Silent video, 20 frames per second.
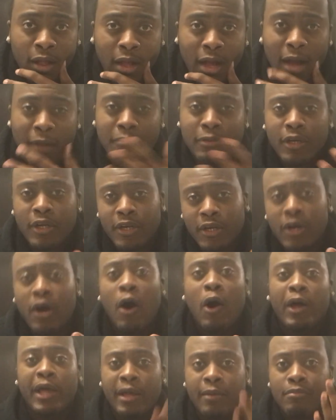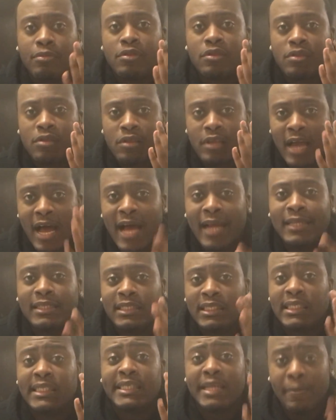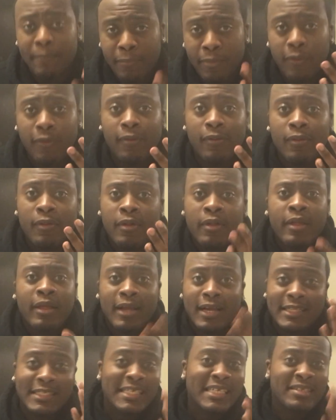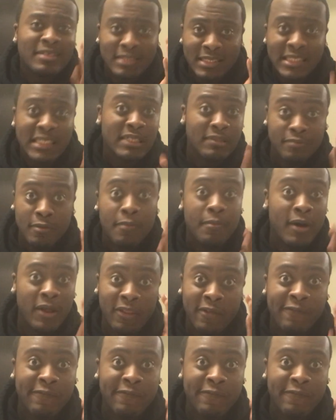I'm gonna call him Scott Simple, because he's a simple.